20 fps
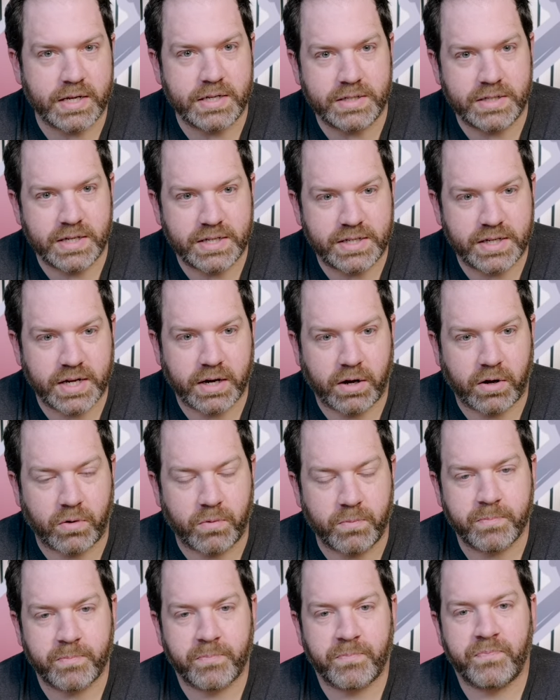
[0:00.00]
and
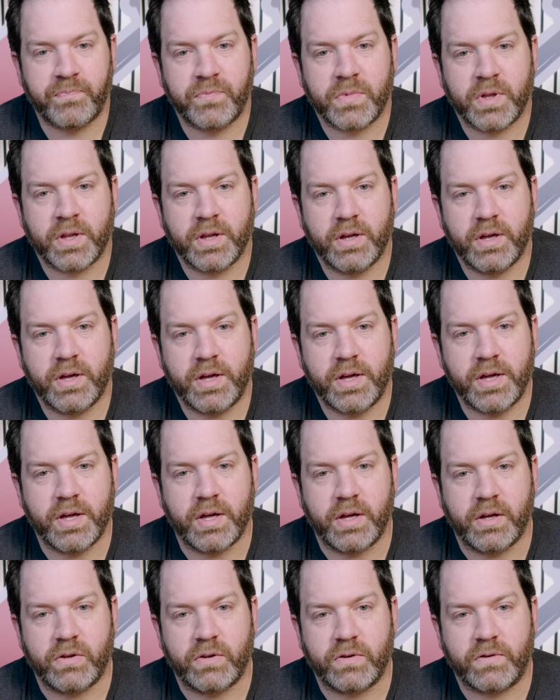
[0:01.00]
detail
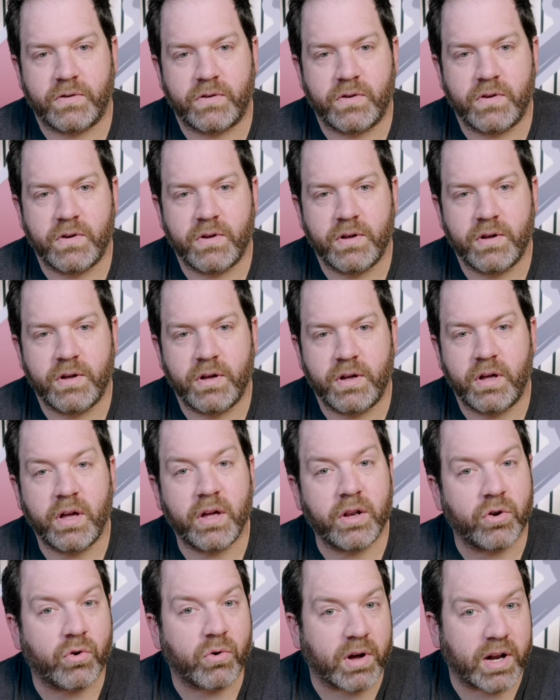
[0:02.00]
is
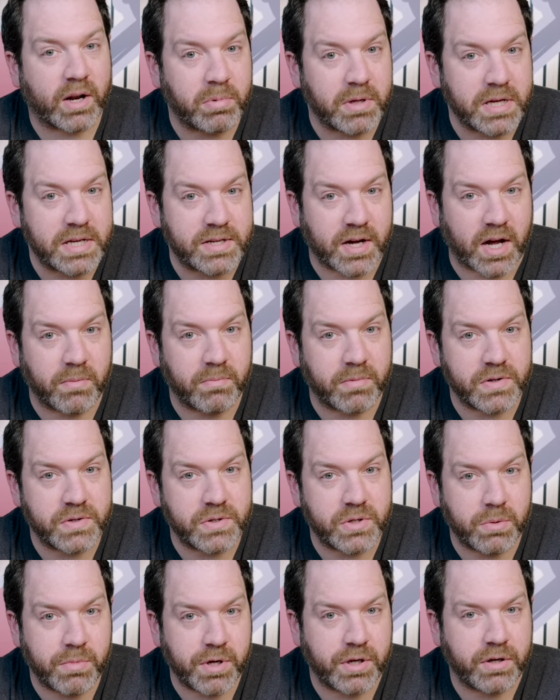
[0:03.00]
incredibly time
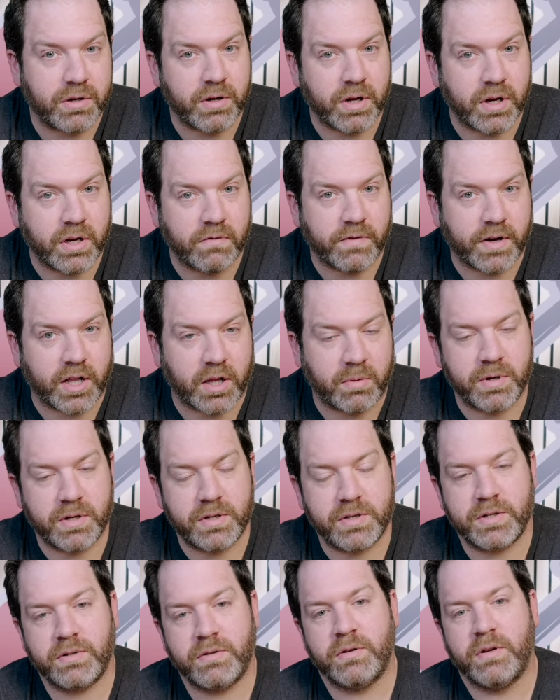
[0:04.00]
consuming in
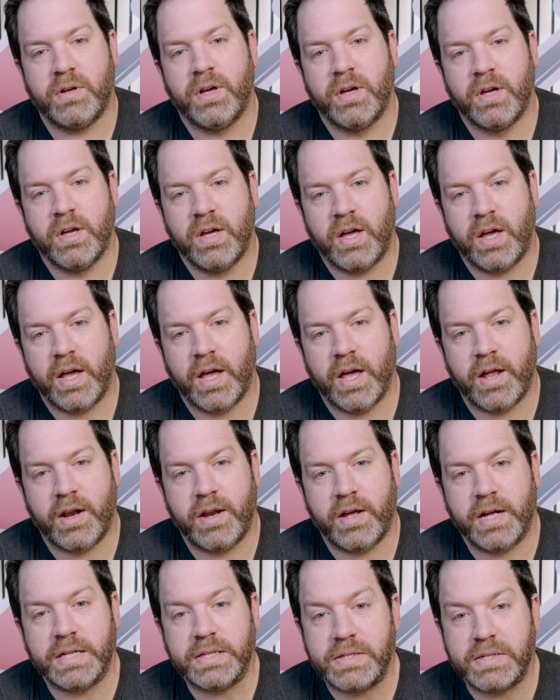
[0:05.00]
development, and
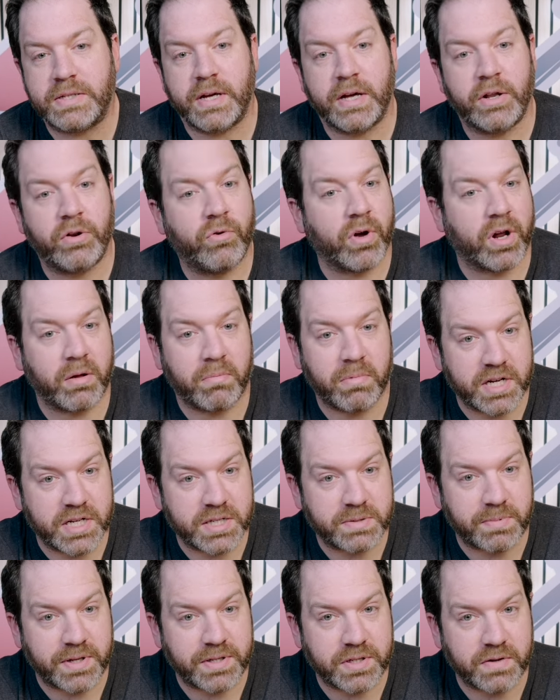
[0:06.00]
it's incredibly
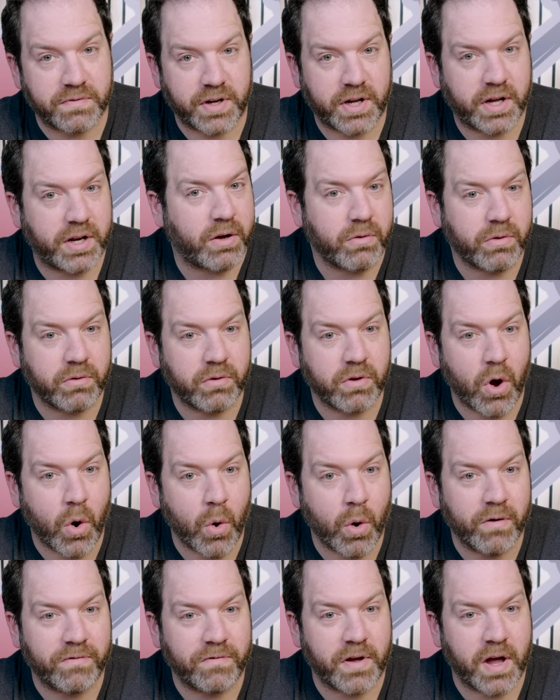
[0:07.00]
expensive. And I don't
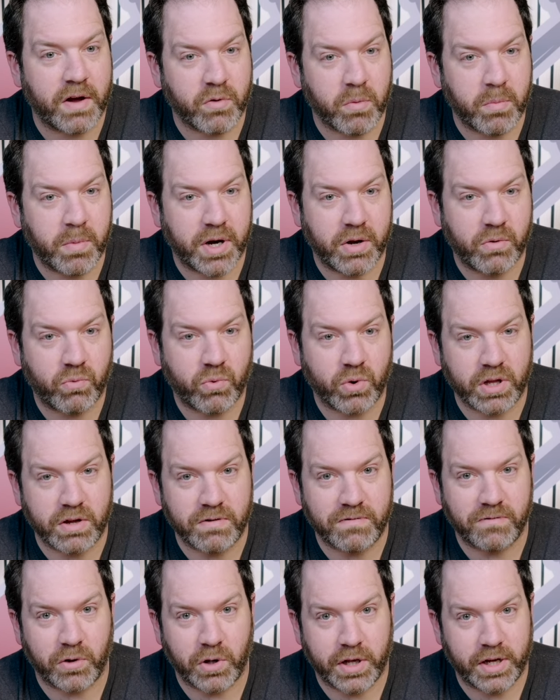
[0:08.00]
know if everybody really
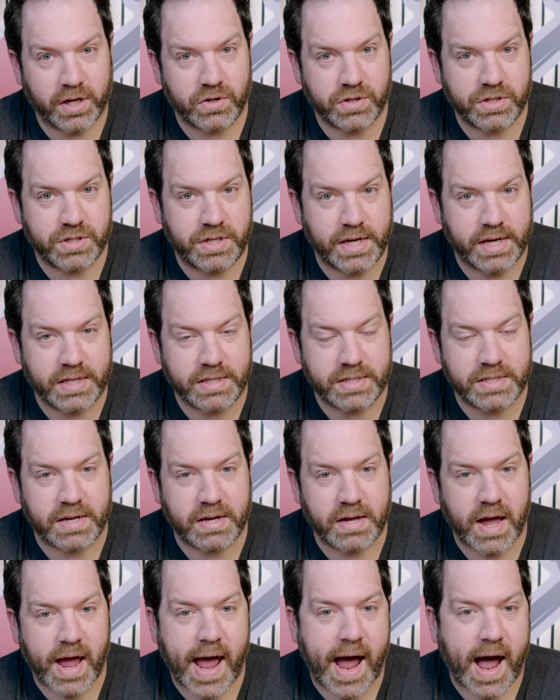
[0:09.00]
fully understands
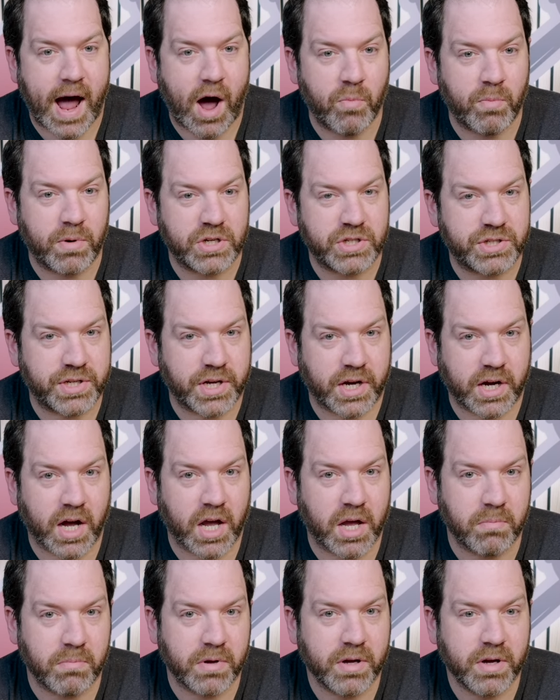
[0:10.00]
how much
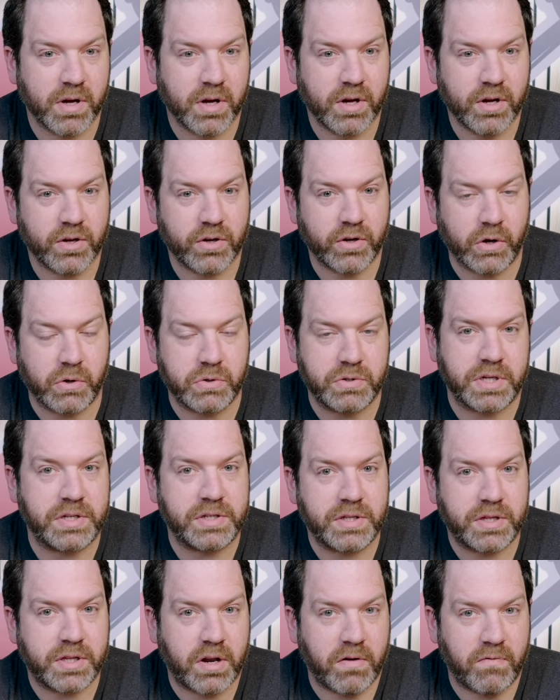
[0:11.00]
time goes
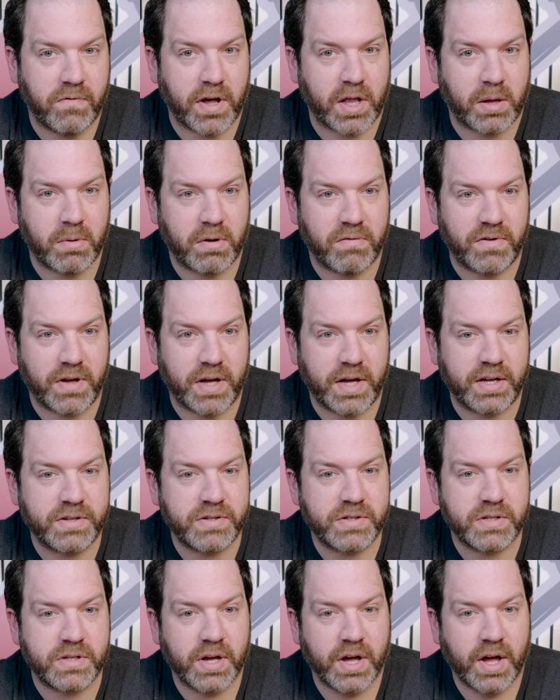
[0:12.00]
into the development
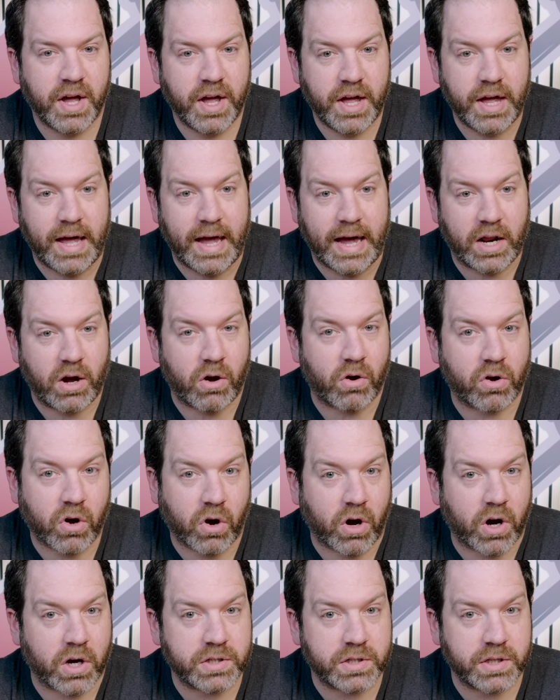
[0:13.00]
phase and how
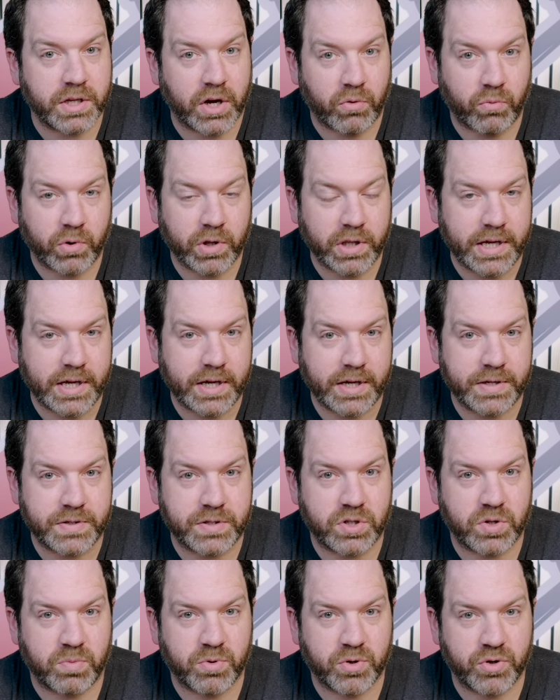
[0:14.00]
costly it really is
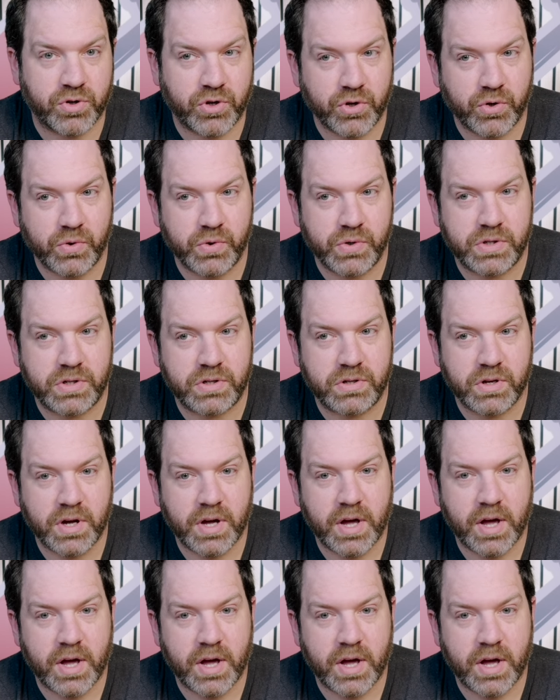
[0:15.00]
to produce